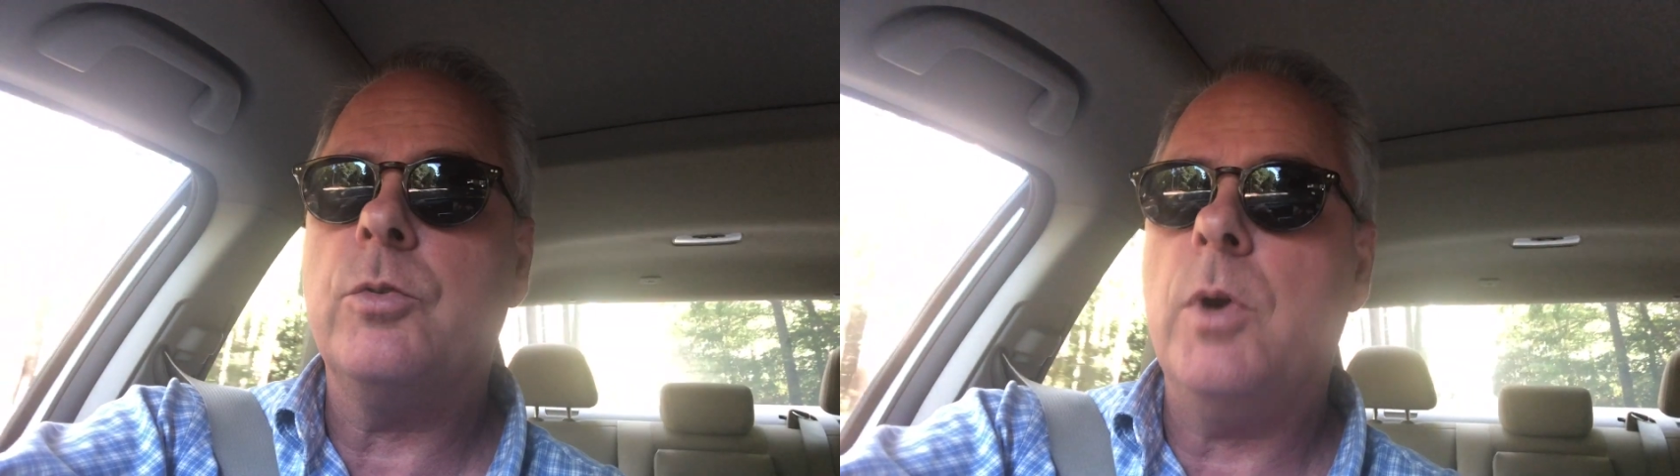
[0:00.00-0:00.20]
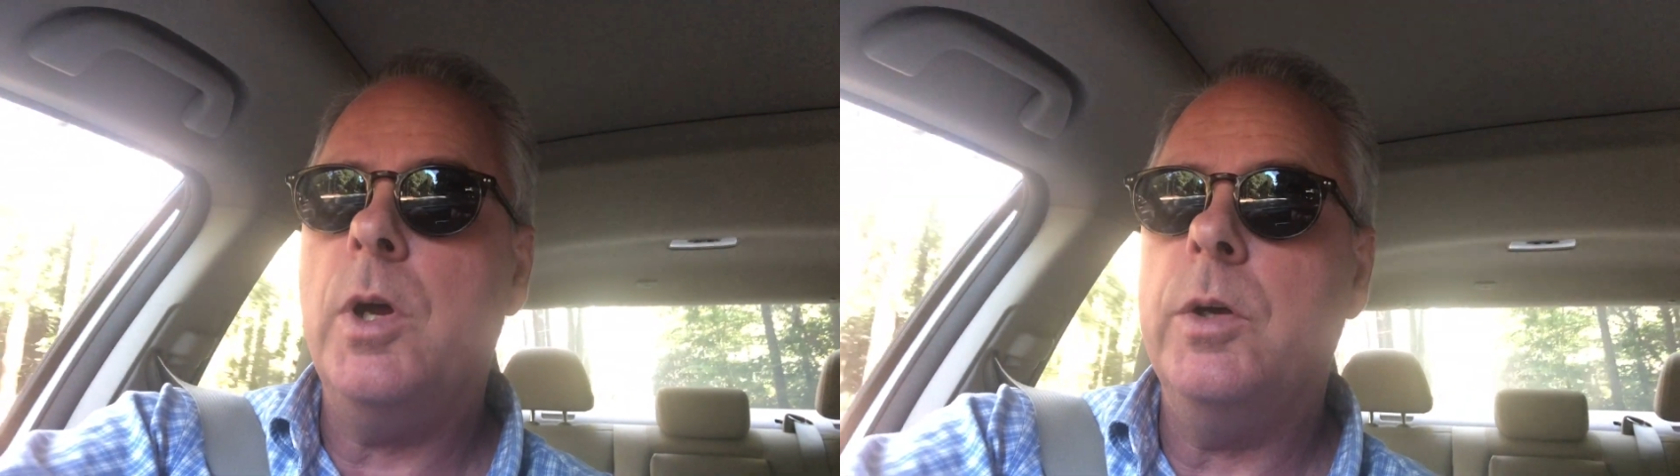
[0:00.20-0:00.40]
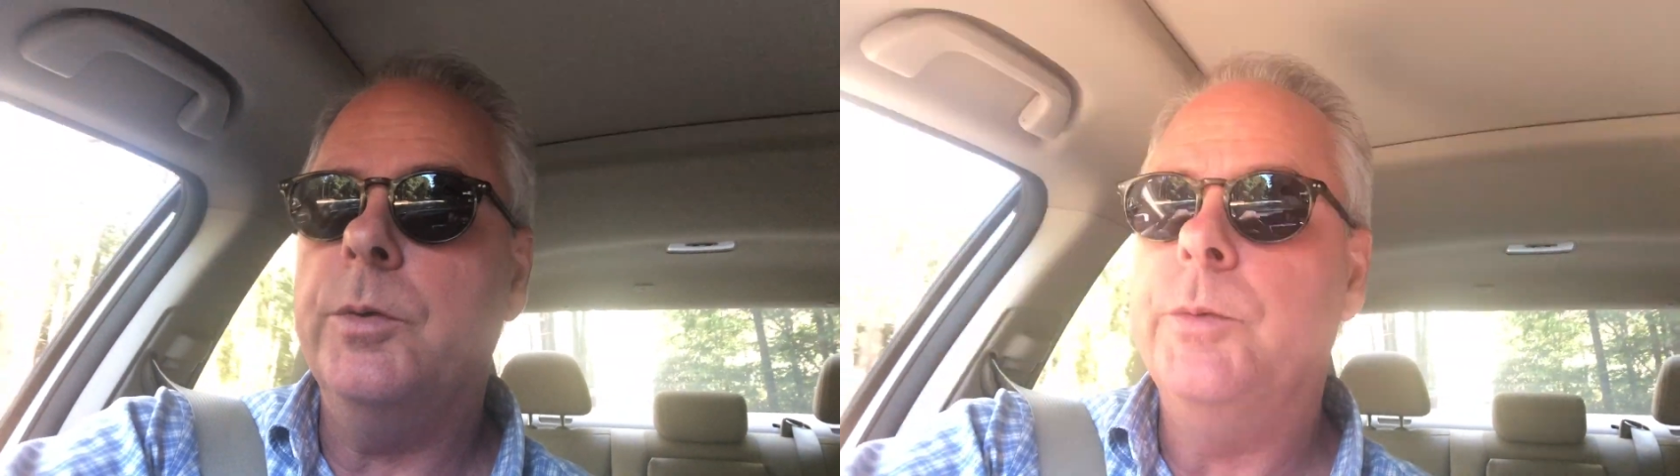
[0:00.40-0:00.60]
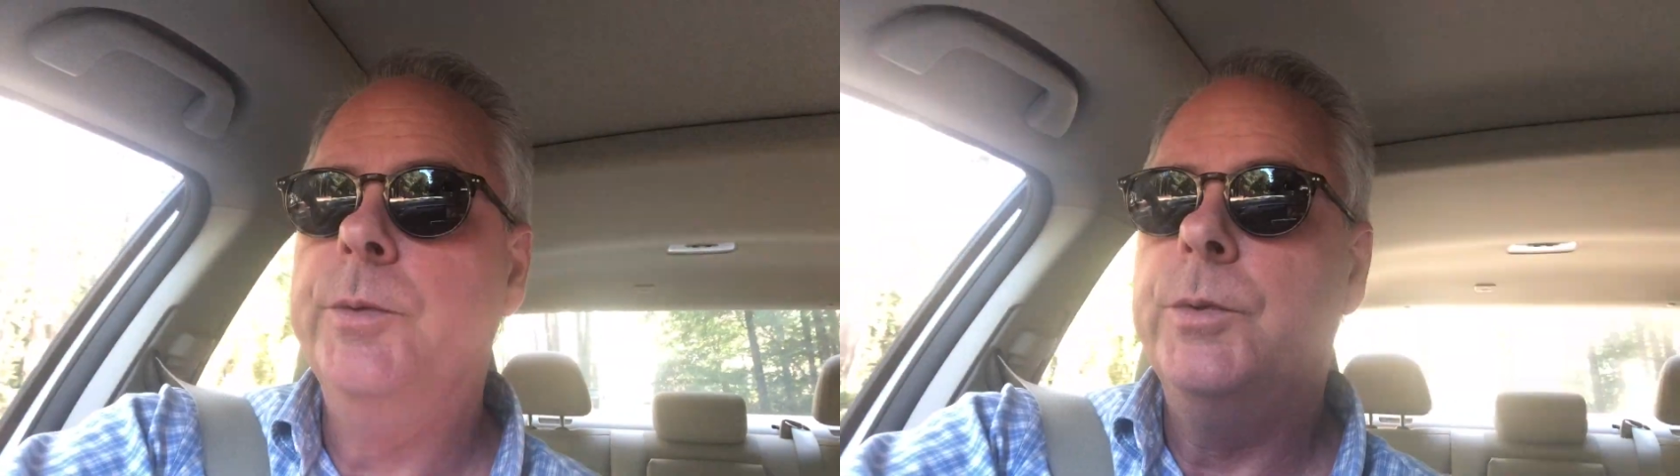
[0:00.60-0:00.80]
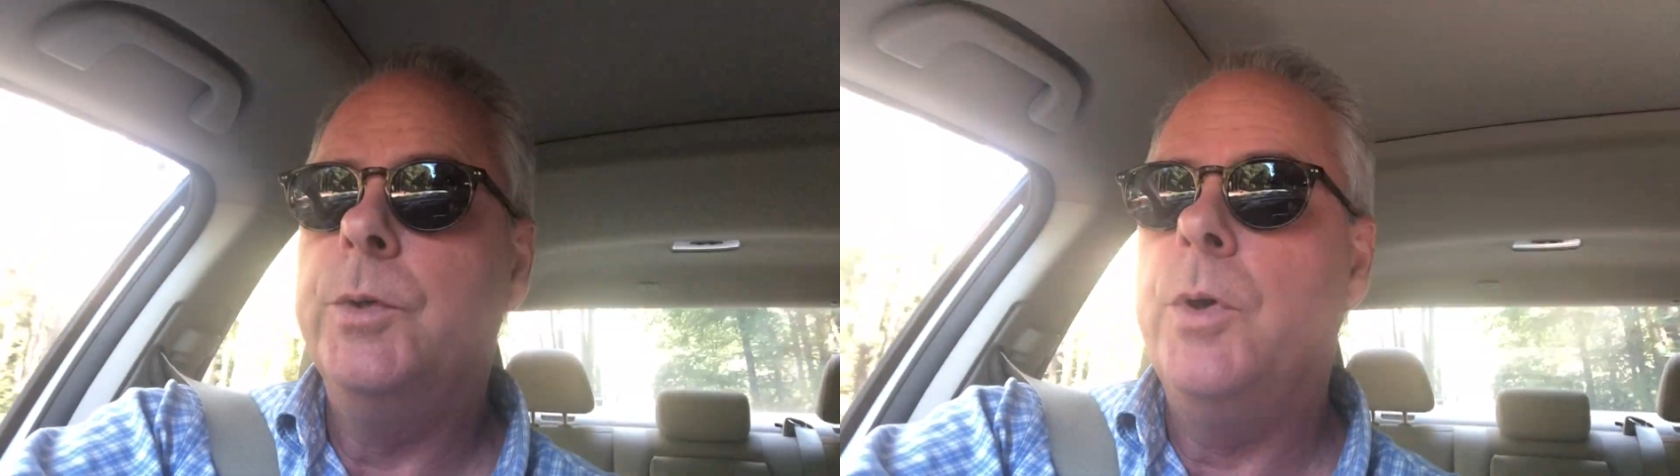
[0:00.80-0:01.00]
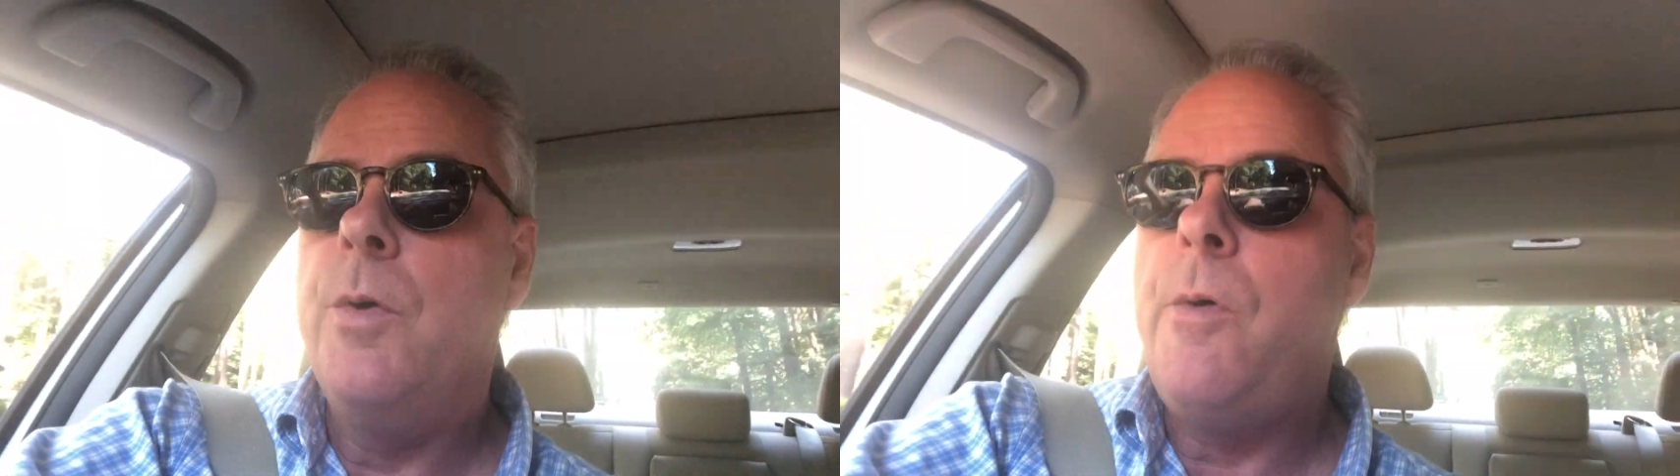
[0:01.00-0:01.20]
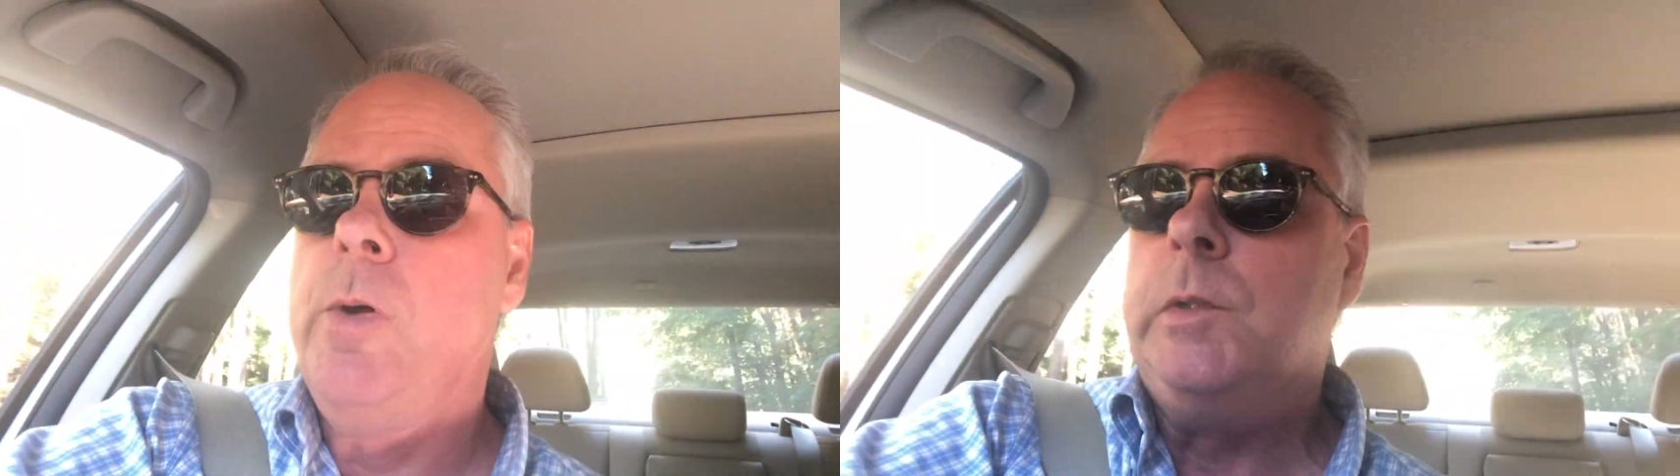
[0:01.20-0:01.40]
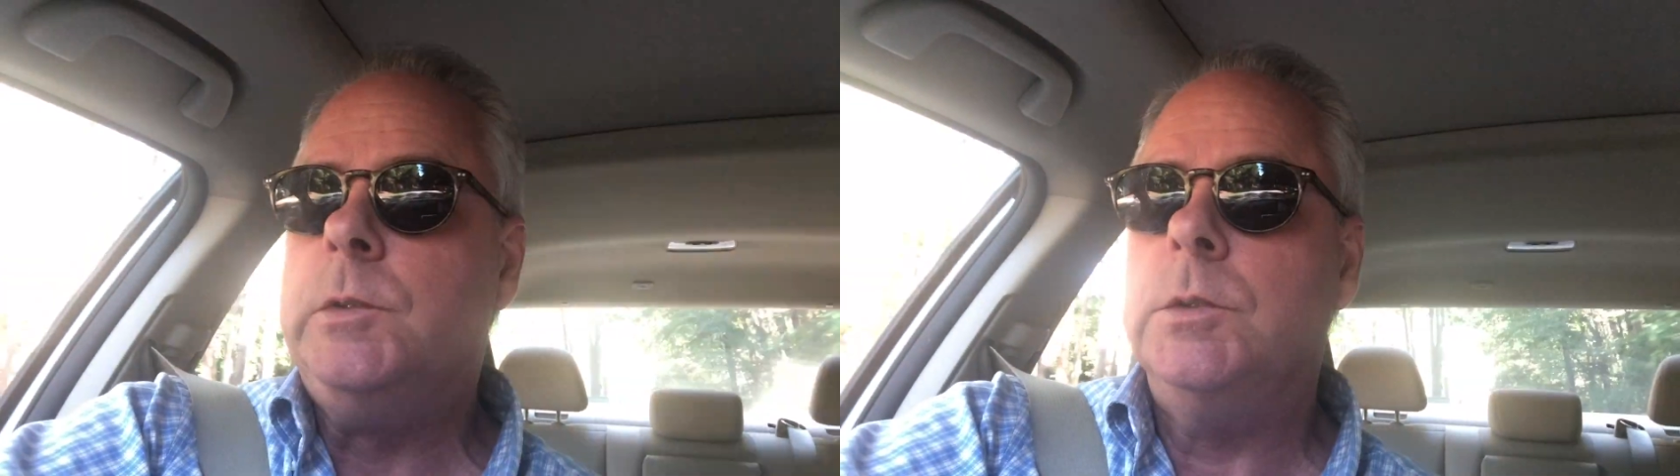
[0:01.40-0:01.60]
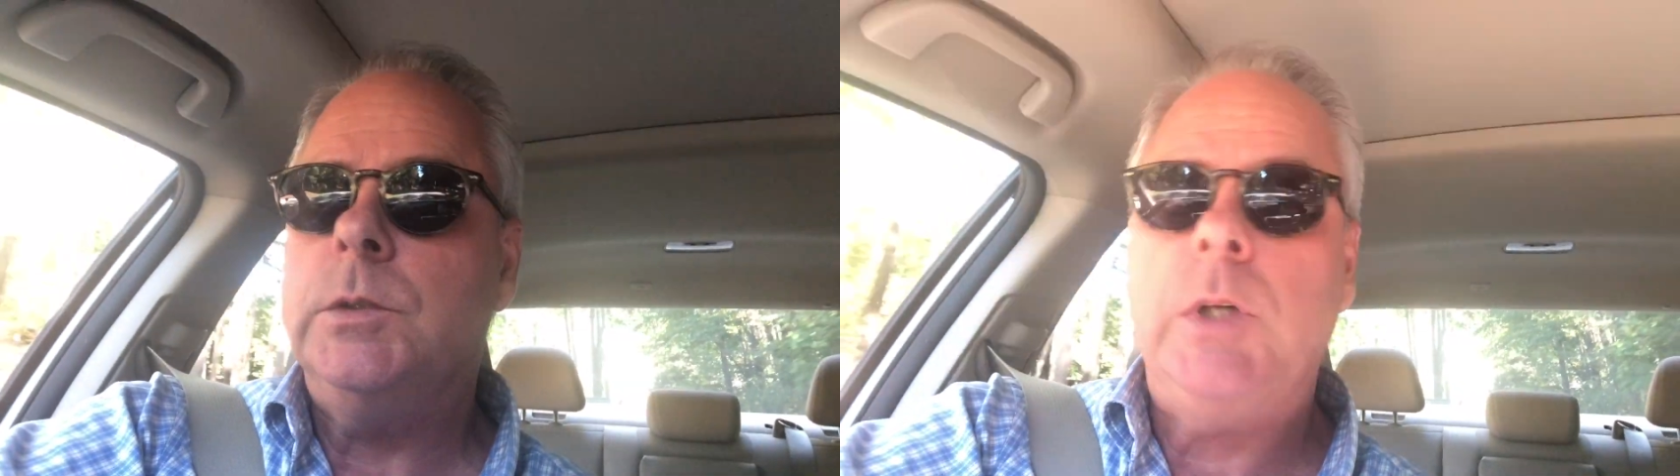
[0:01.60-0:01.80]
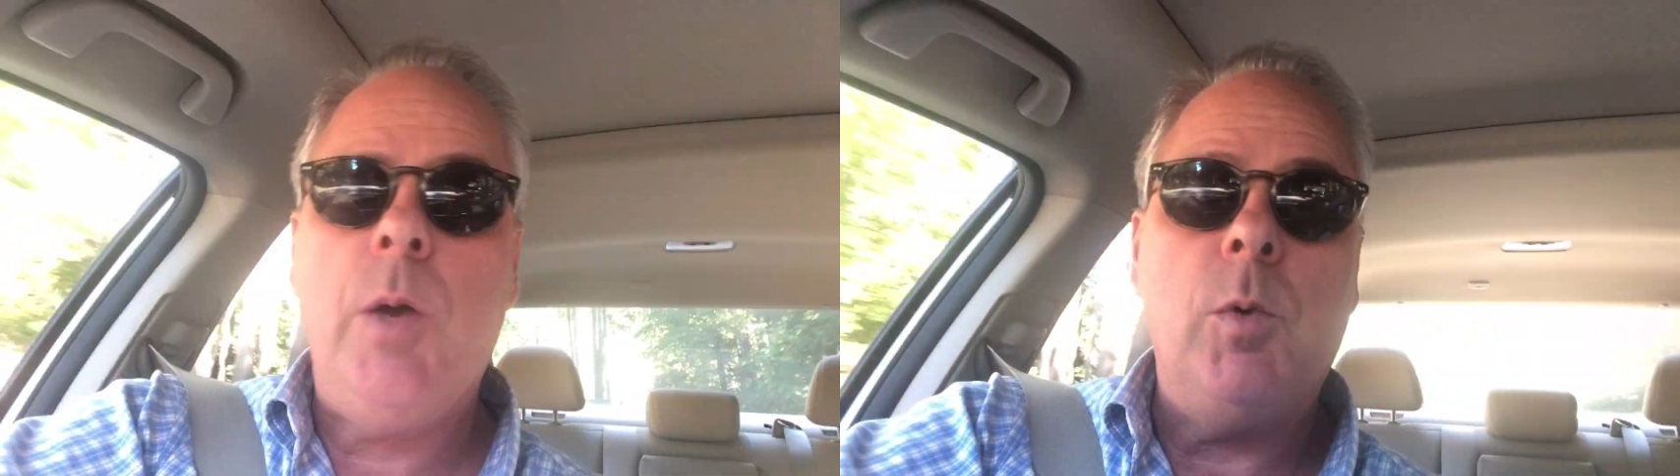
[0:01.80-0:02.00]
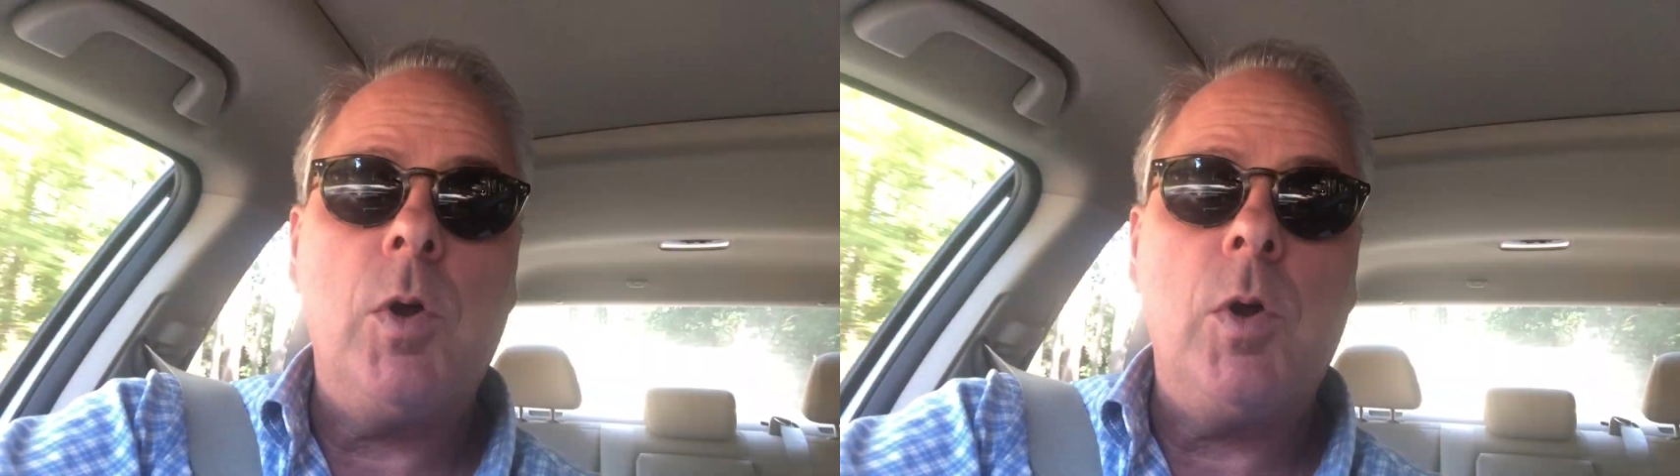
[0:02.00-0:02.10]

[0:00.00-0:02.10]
Road, and we're